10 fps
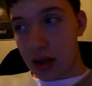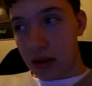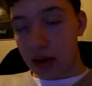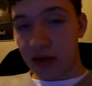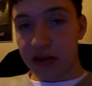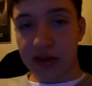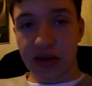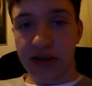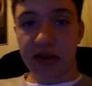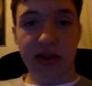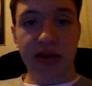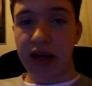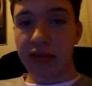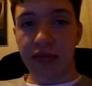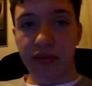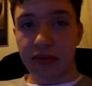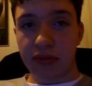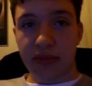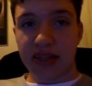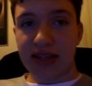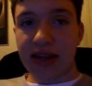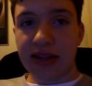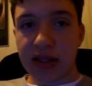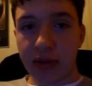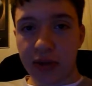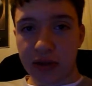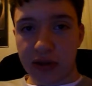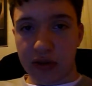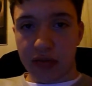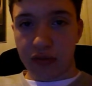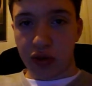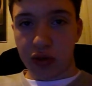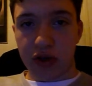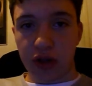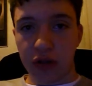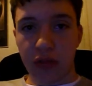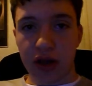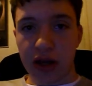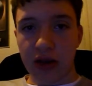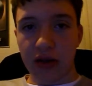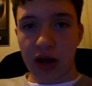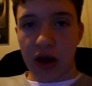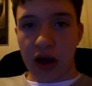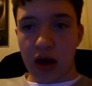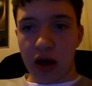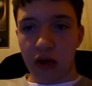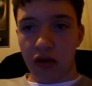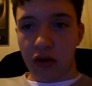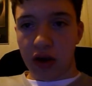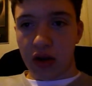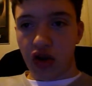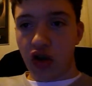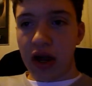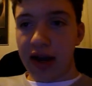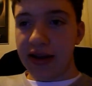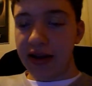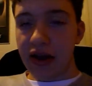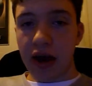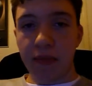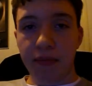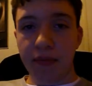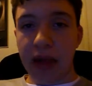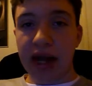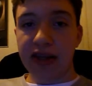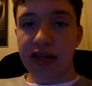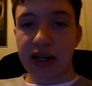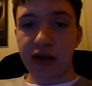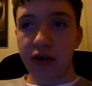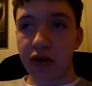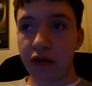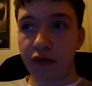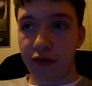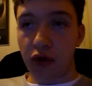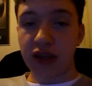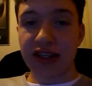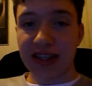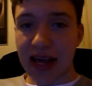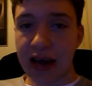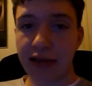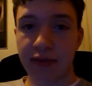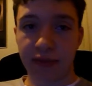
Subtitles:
It just doesn't seem sensible to assume that creating the ability for sin